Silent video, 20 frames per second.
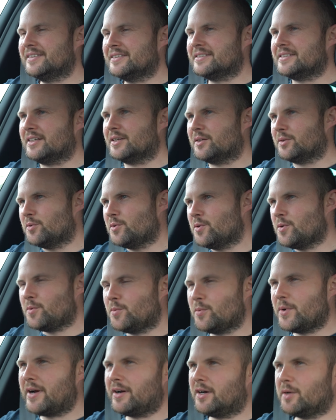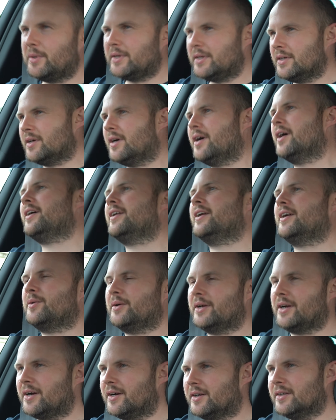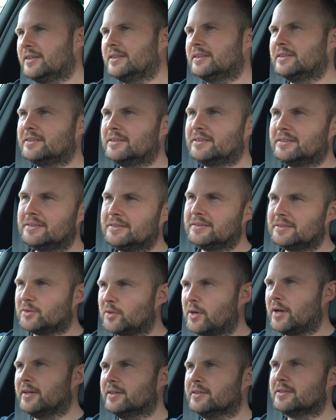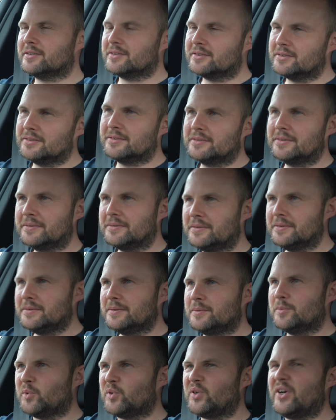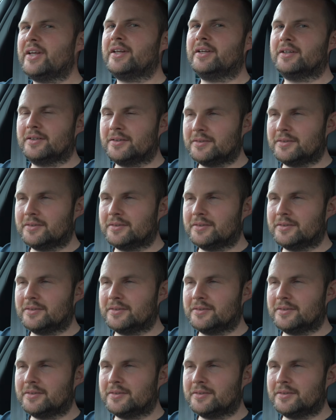It's like, oh, where are we? Ah, oh, there we are. Grand. We're in.